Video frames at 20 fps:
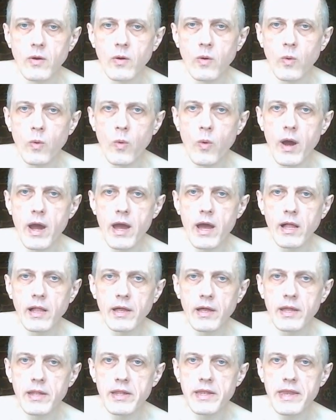
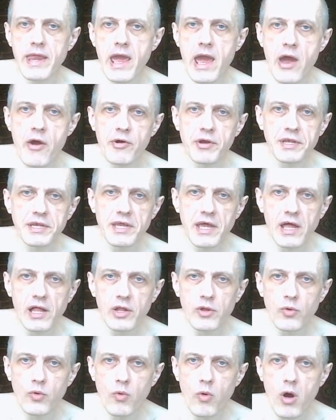Well, now I
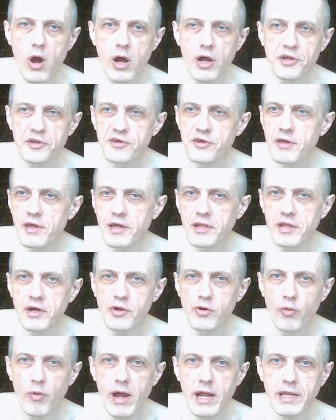tell you what. Hello
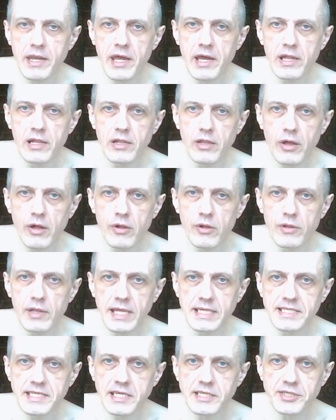everyone, hello,
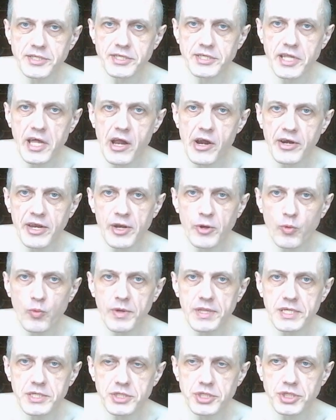let's get started
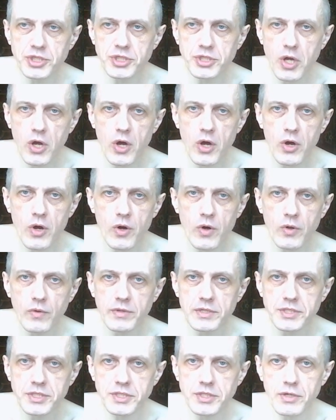with the show.
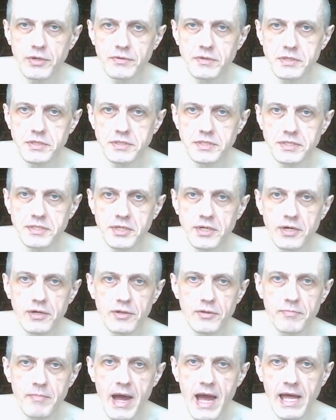The show that is
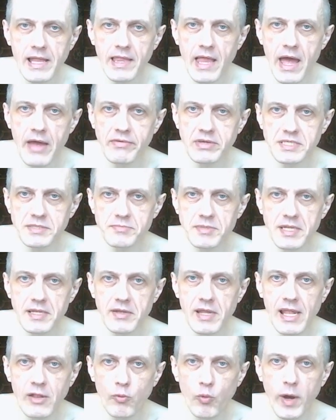called My Life Has Been
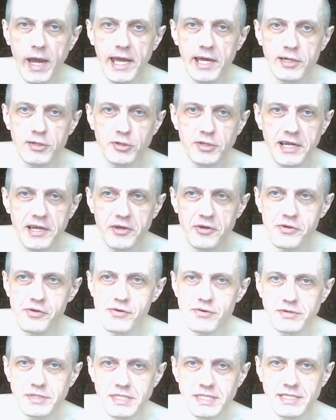Unveiled, and
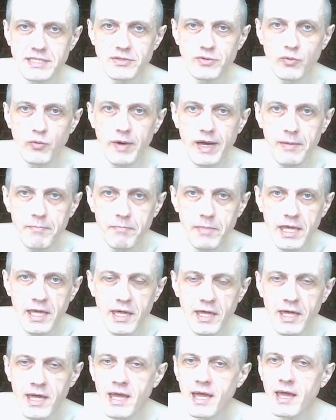you're still with
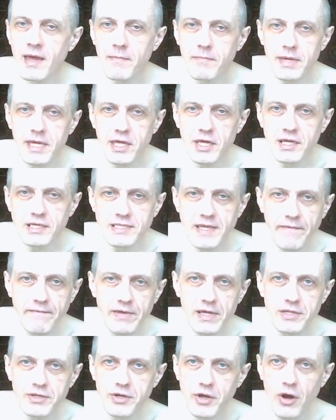me because I
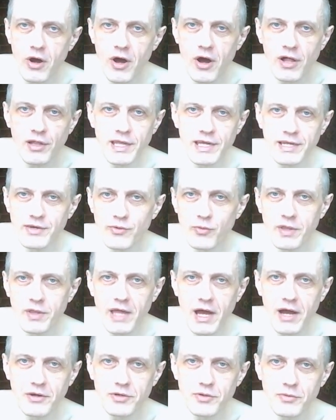feel you all, and
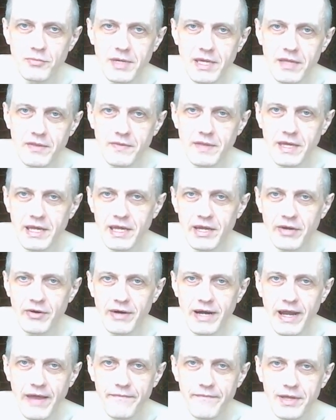without you being
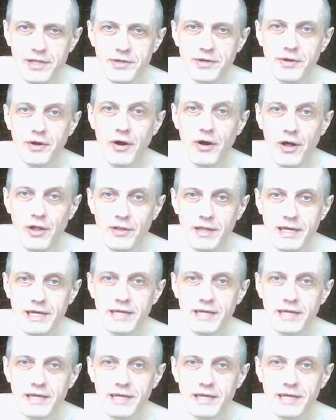there, I feel you all